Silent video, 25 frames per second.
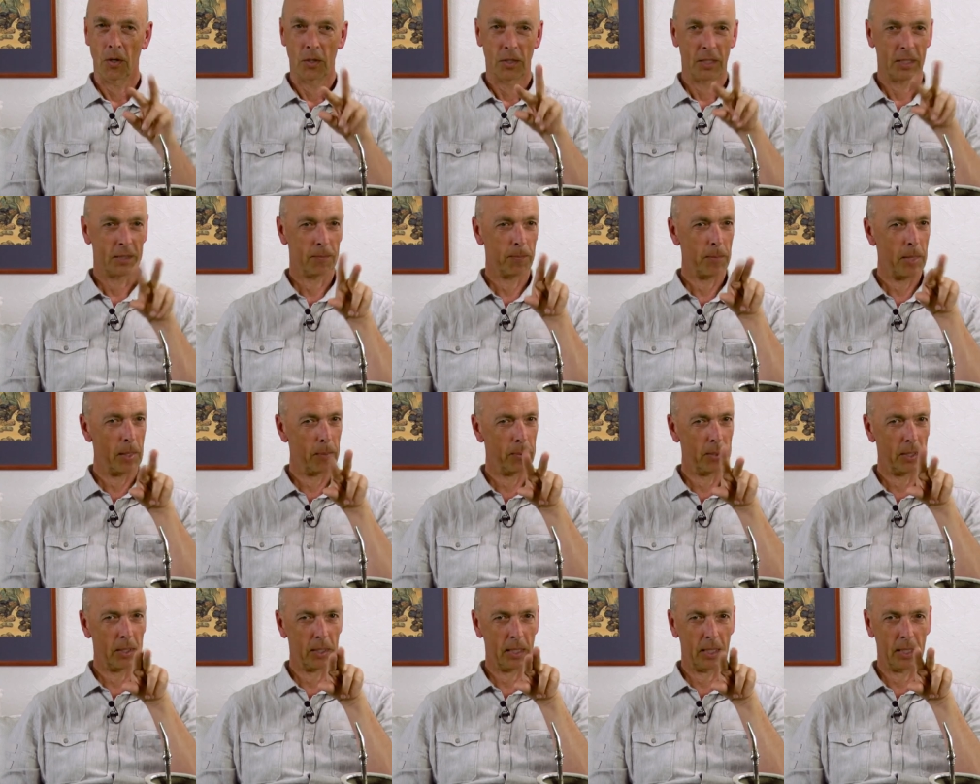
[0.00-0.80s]
It's
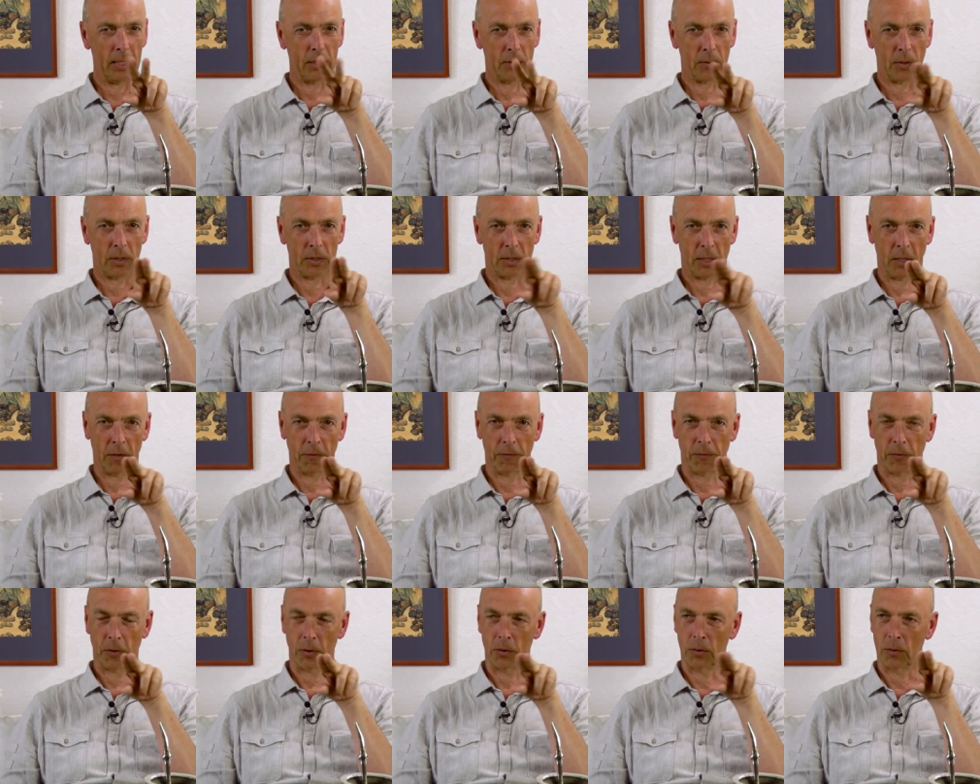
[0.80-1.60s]
maybe interesting
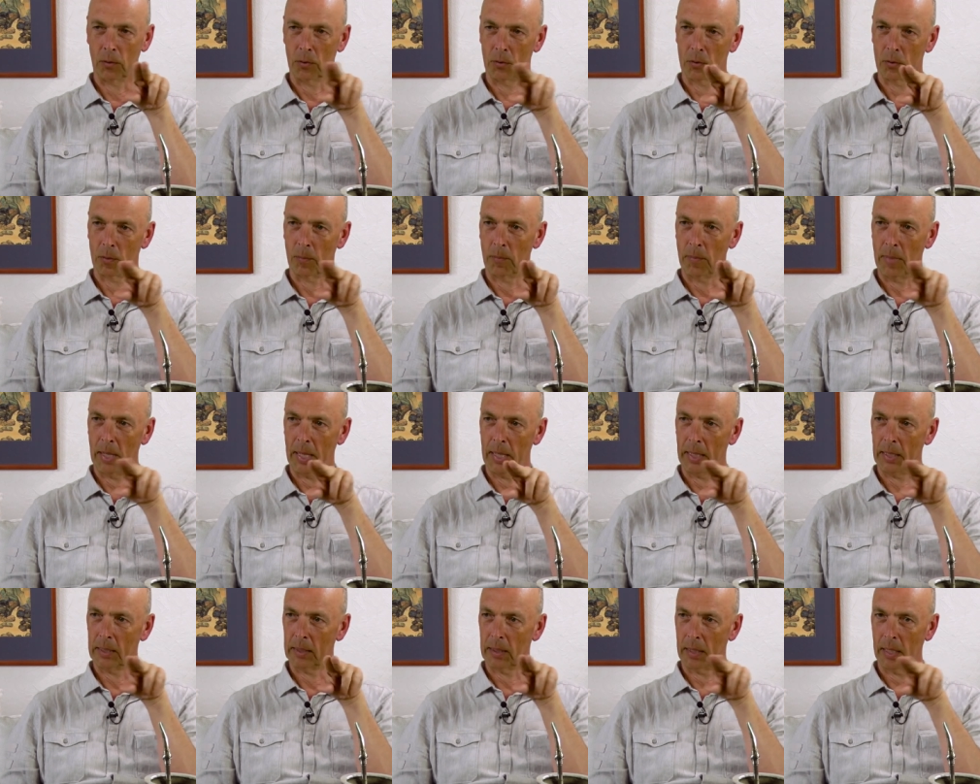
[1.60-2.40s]
for you to
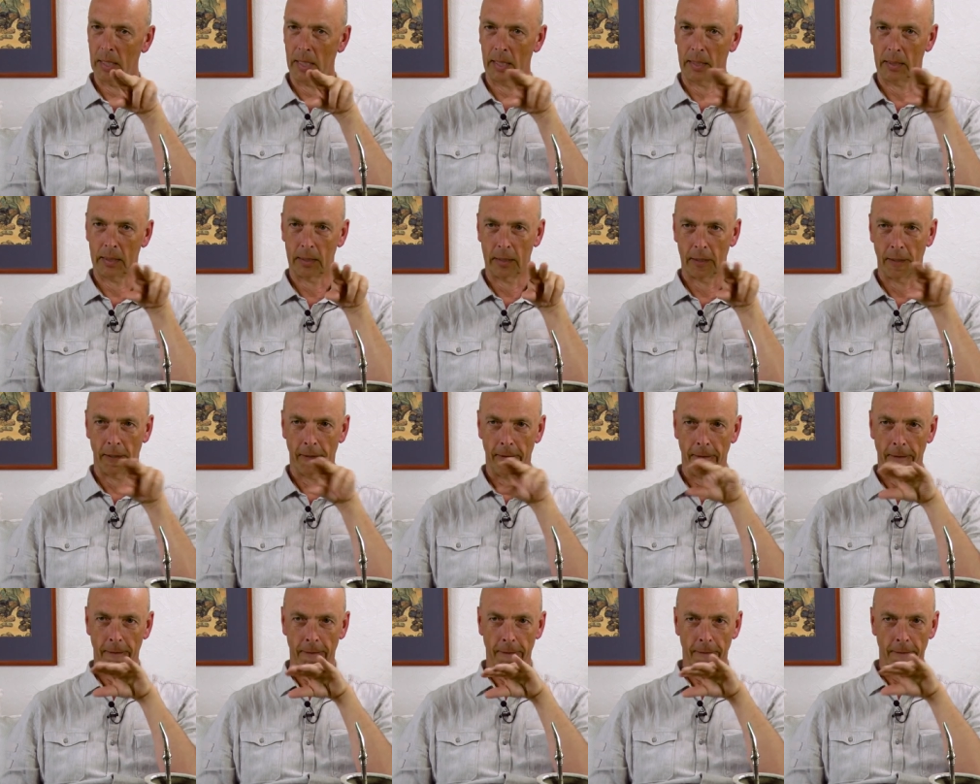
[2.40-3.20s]
make that
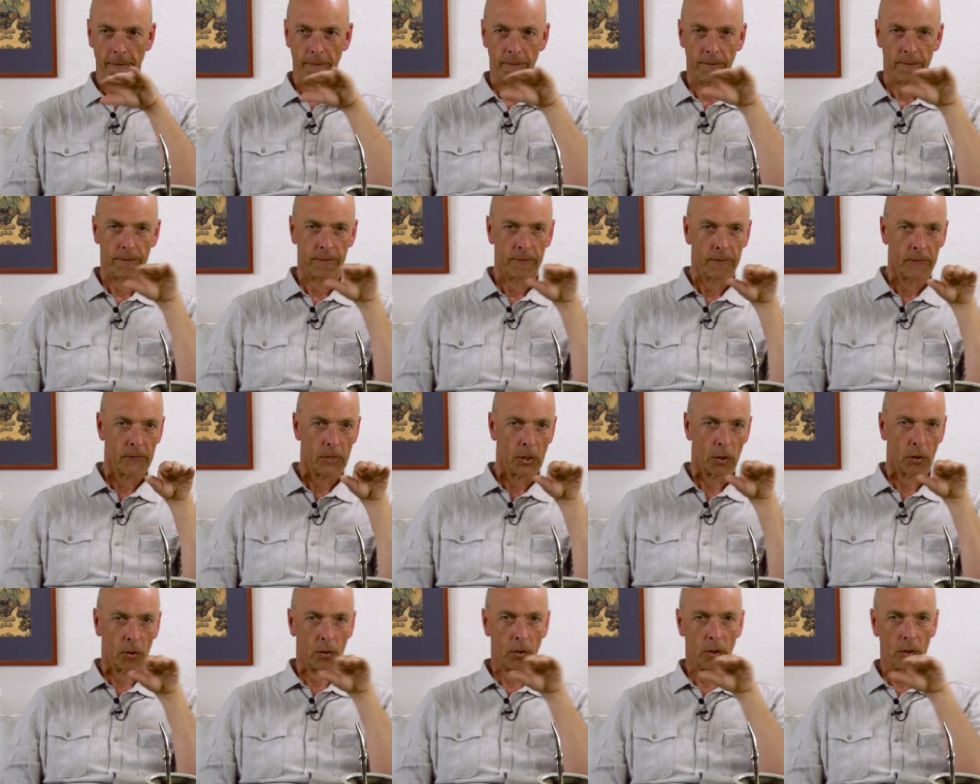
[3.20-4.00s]

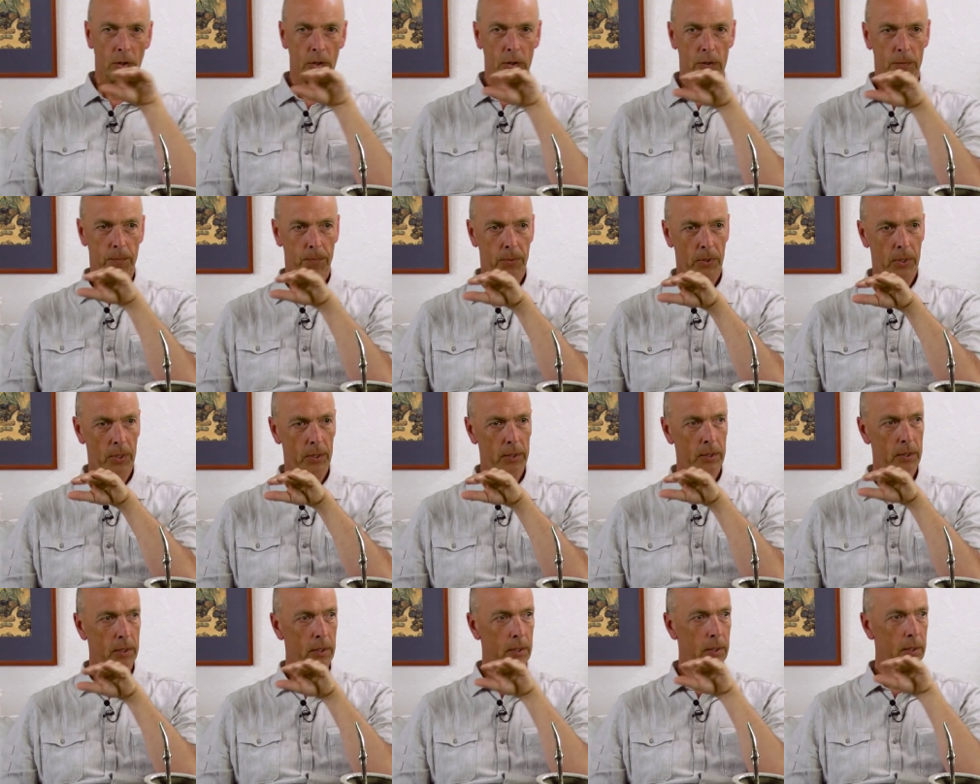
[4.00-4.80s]

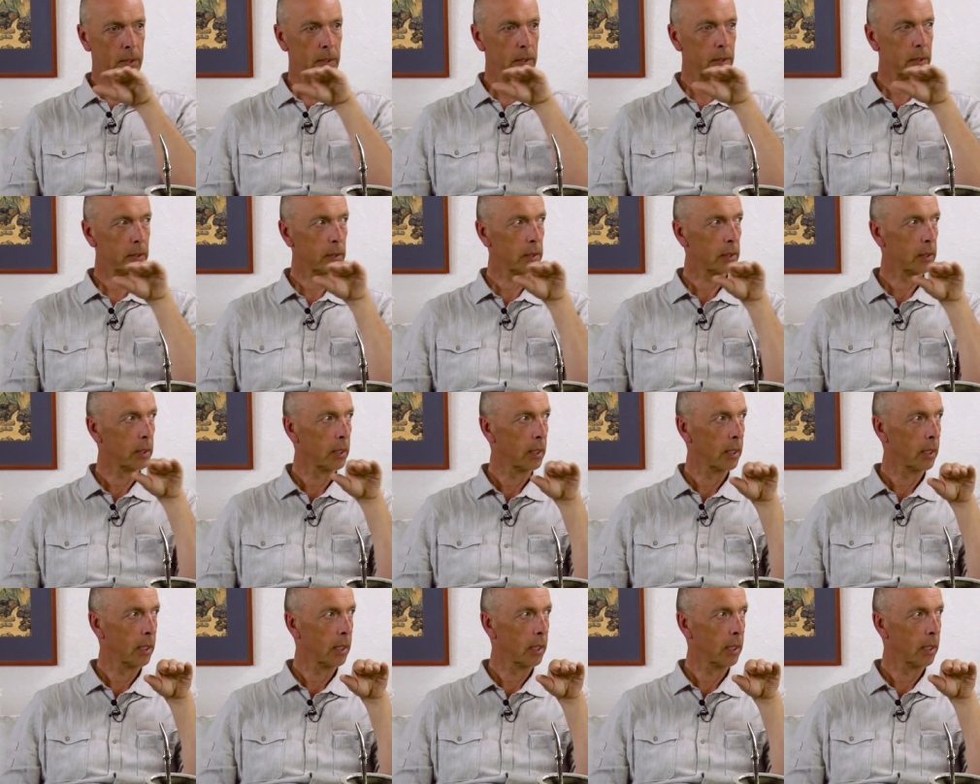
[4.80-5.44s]
correspondence,